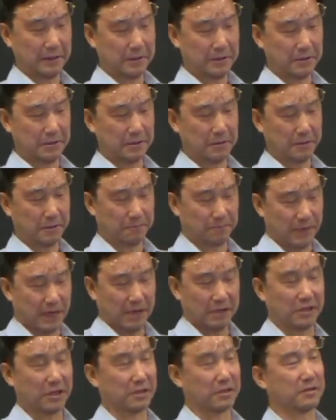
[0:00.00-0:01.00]
So
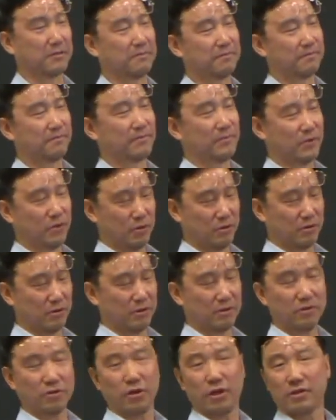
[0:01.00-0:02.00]
I just
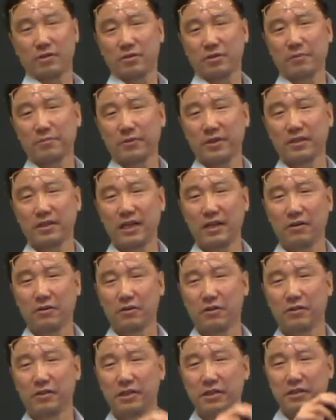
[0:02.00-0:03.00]
jot something down
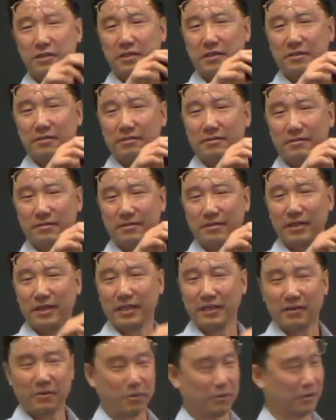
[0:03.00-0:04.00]
on this
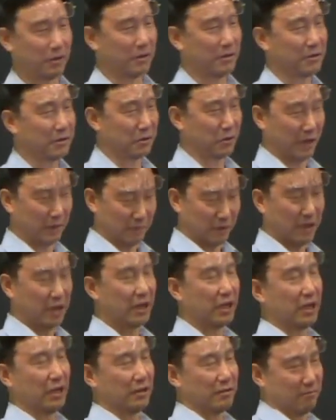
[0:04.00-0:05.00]
thing. So I'm
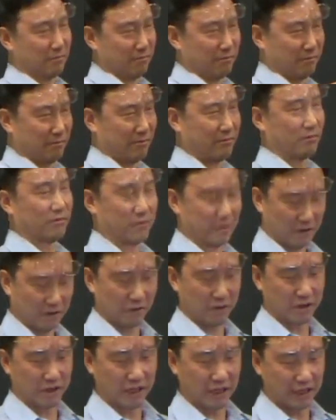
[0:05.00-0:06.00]

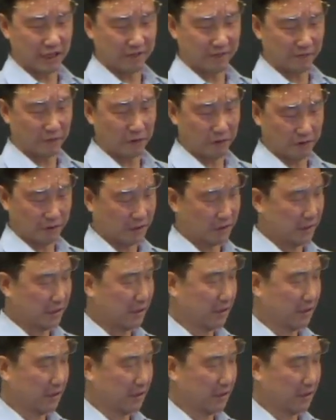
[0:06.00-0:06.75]
looking at this phone